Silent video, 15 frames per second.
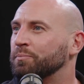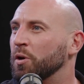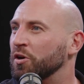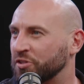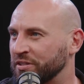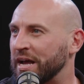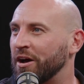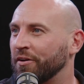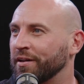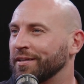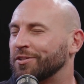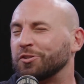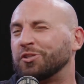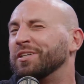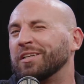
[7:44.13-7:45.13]
personality,
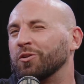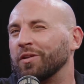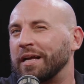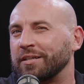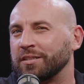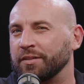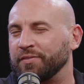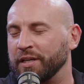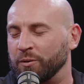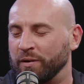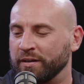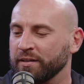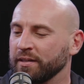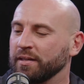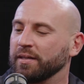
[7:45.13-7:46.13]
so she did all that stuff anyway.
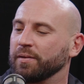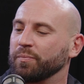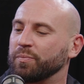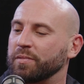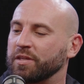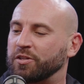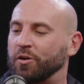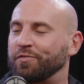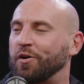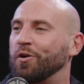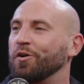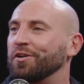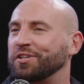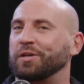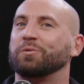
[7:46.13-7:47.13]
So for
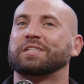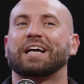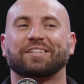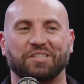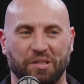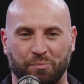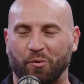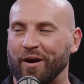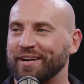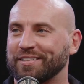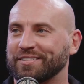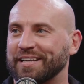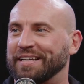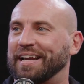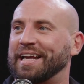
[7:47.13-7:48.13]
her, she was actually the
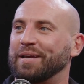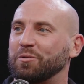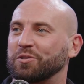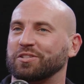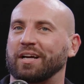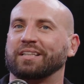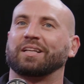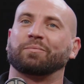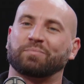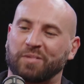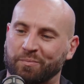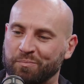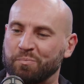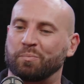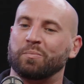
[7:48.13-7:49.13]
brakes, and he was like
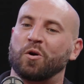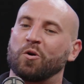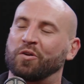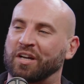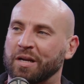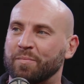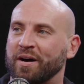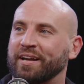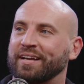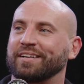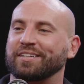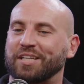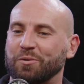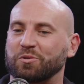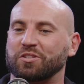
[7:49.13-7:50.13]
the earning the money,
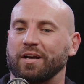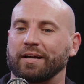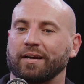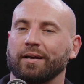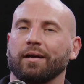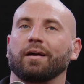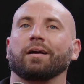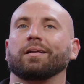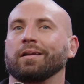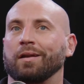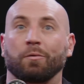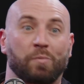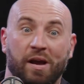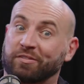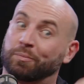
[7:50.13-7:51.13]
and she was like,
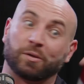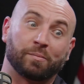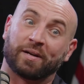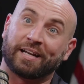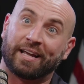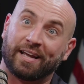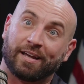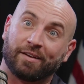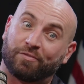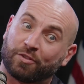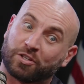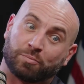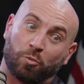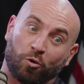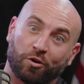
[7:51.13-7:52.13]
we have to put money here for
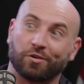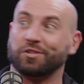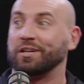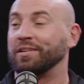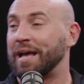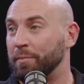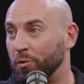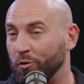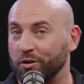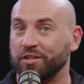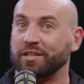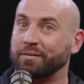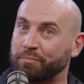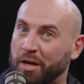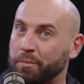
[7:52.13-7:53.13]
this mortgage and that
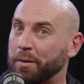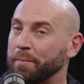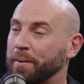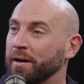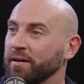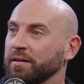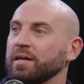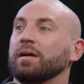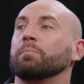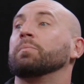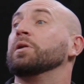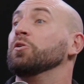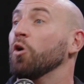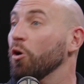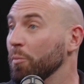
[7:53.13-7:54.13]
mortgage and blah, blah, blah.
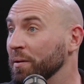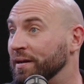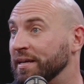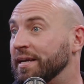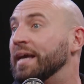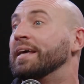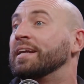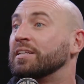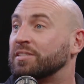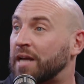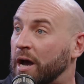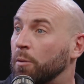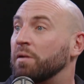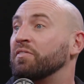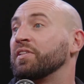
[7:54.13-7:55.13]
Normally it is,
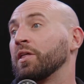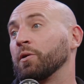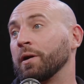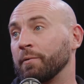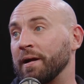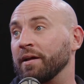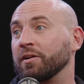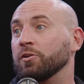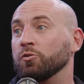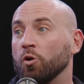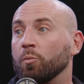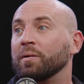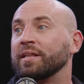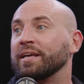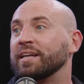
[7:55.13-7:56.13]
however, the other way around.
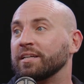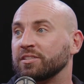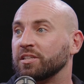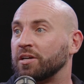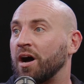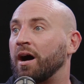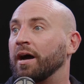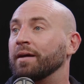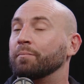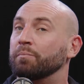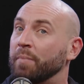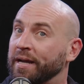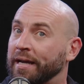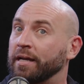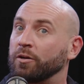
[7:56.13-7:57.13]
Normally it is the guy
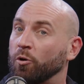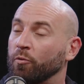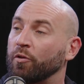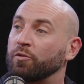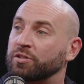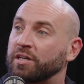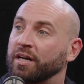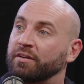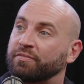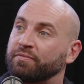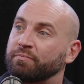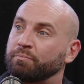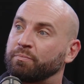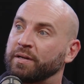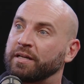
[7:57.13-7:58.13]
making all those kind of
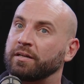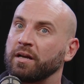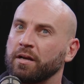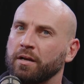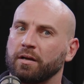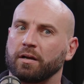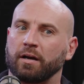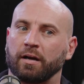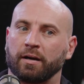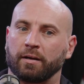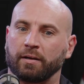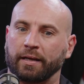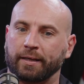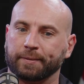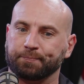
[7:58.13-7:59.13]
big,
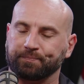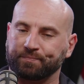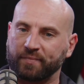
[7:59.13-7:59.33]
like